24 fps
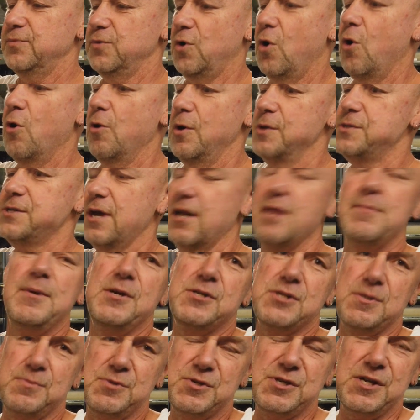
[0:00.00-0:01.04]
or it's going to
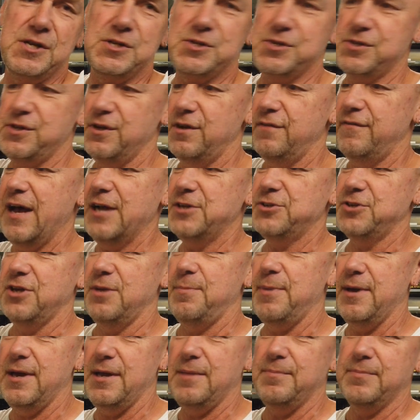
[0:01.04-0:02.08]
be some cysts that have
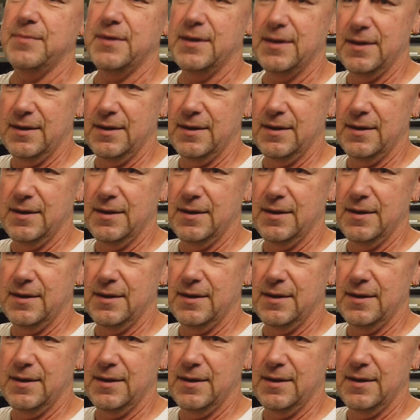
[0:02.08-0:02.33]
actually been